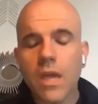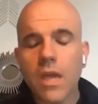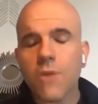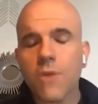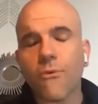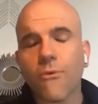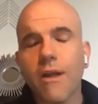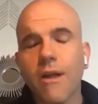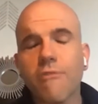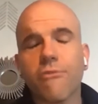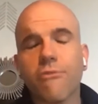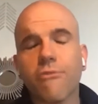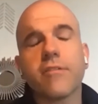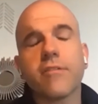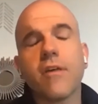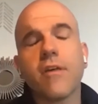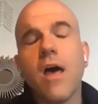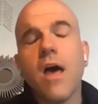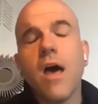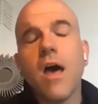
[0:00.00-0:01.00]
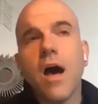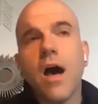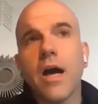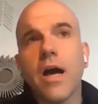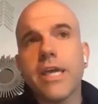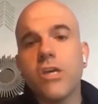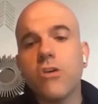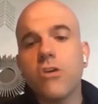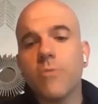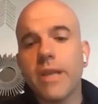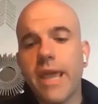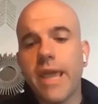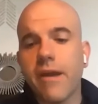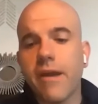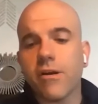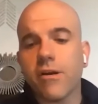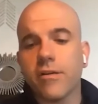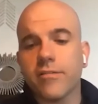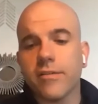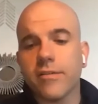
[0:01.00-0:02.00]
And for reference, a human
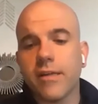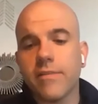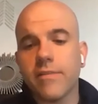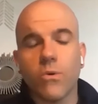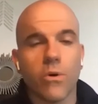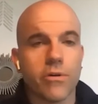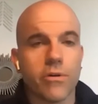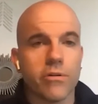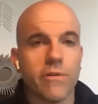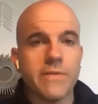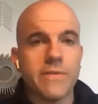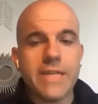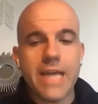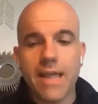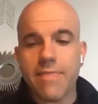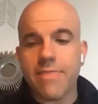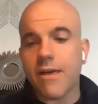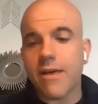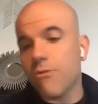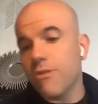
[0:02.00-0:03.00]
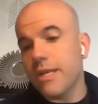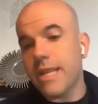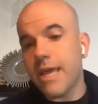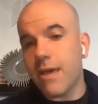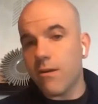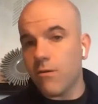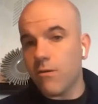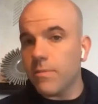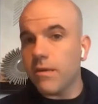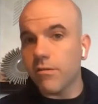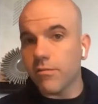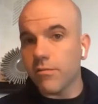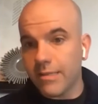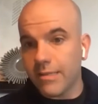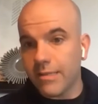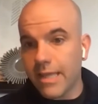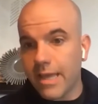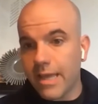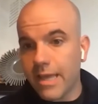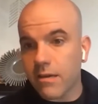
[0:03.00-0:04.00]
hair is on the order of 10,000 nanometers
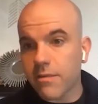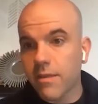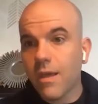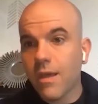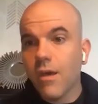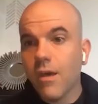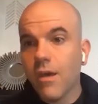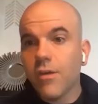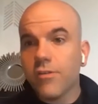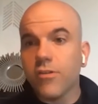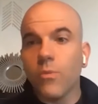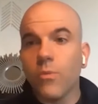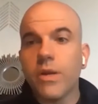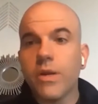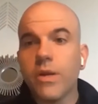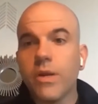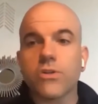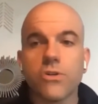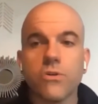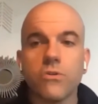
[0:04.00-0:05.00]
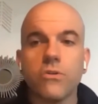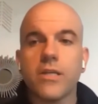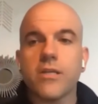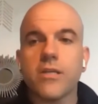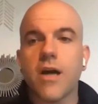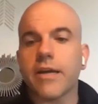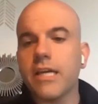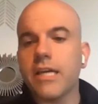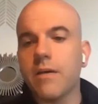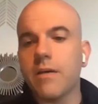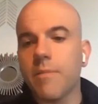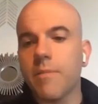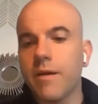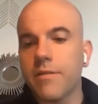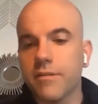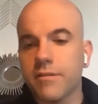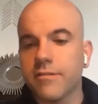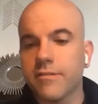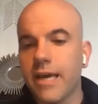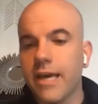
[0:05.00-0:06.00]
in length. So we are truly talking
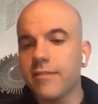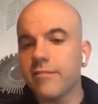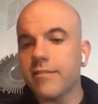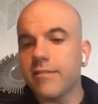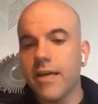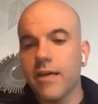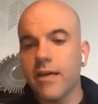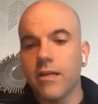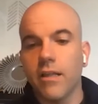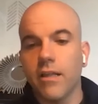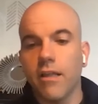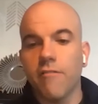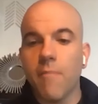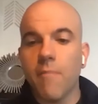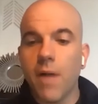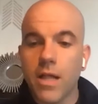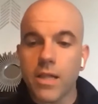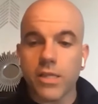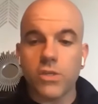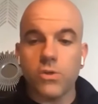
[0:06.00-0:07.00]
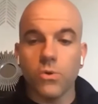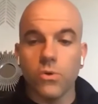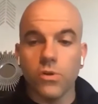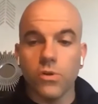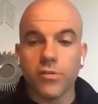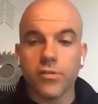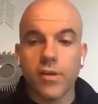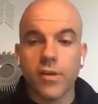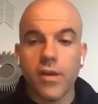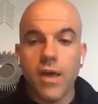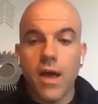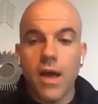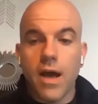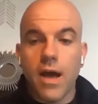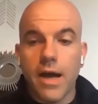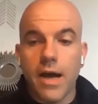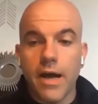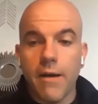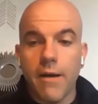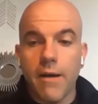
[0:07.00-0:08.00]
about the size scale of molecules,
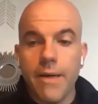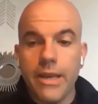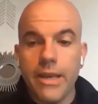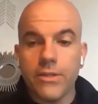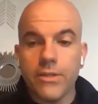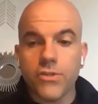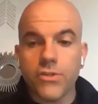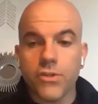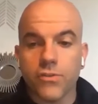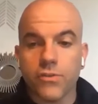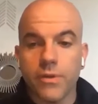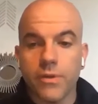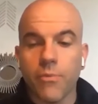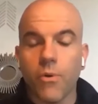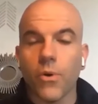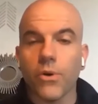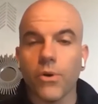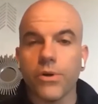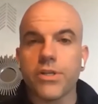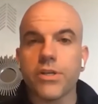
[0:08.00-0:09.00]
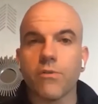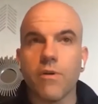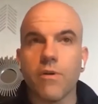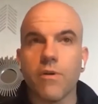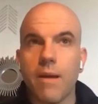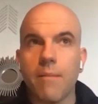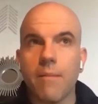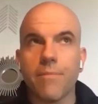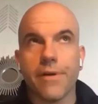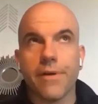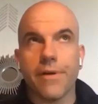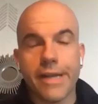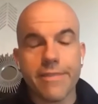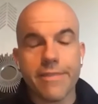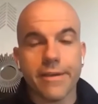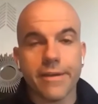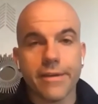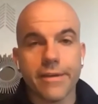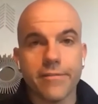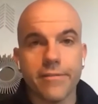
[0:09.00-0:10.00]
and it's just important to remember, and I
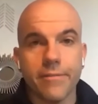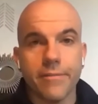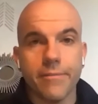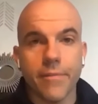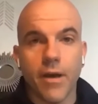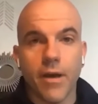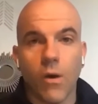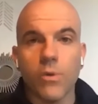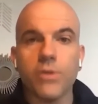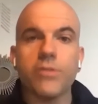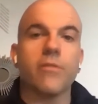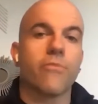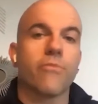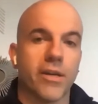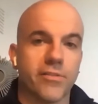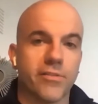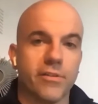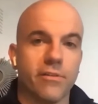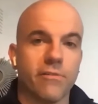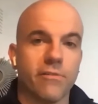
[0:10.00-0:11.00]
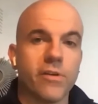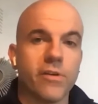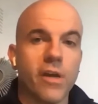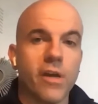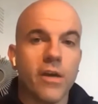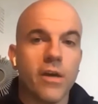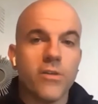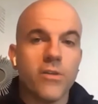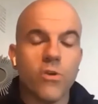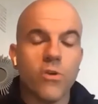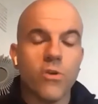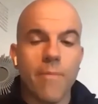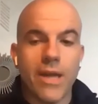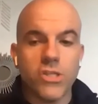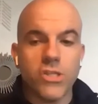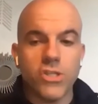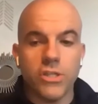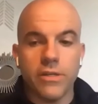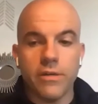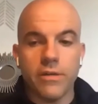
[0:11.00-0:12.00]
think it's always impressive to
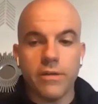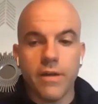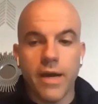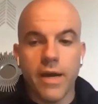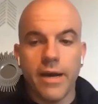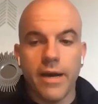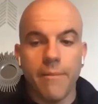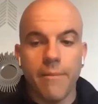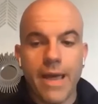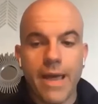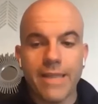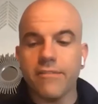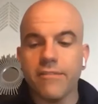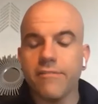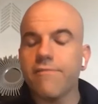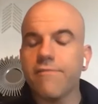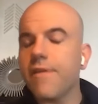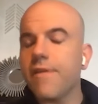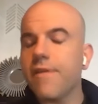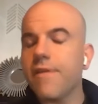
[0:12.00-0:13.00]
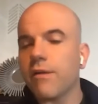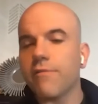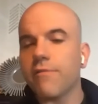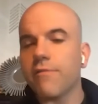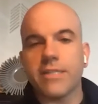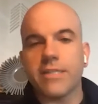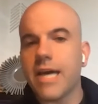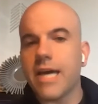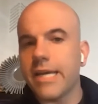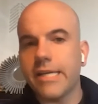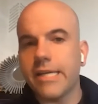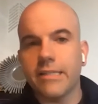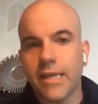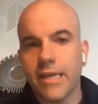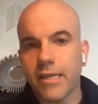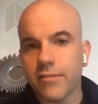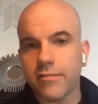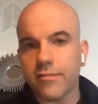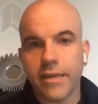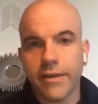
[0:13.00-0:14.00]
imagine at these very, very tiny
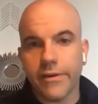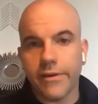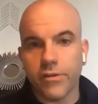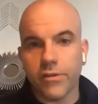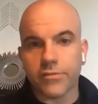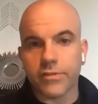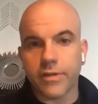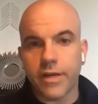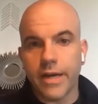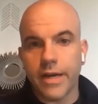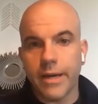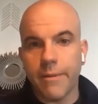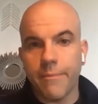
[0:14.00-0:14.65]
length scales,